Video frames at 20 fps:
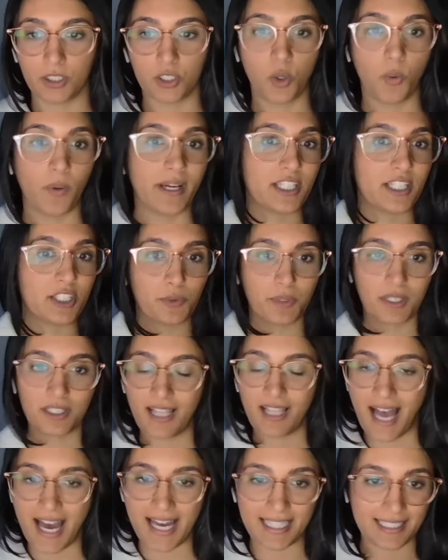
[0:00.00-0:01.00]
going to a
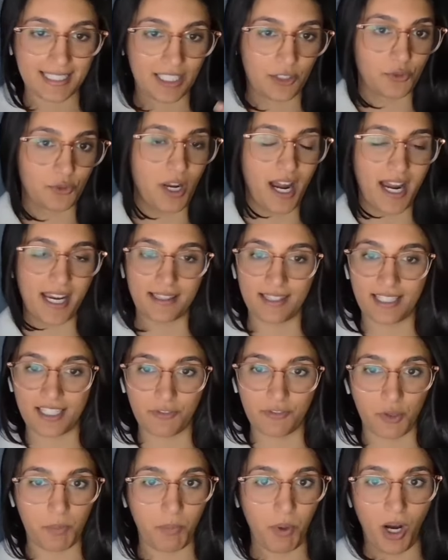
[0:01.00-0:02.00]
class and trying the
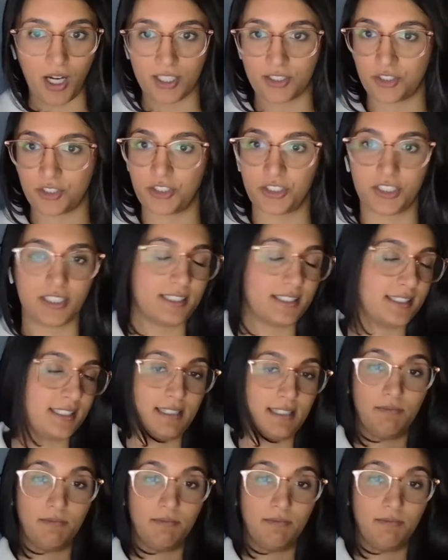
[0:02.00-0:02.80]
different postures.